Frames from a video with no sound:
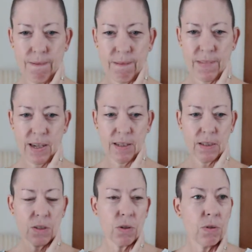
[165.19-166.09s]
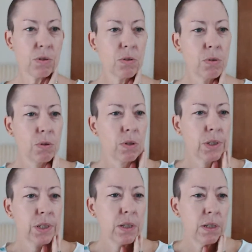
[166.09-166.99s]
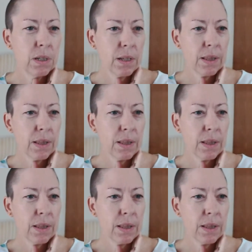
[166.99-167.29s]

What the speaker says: that's on auction.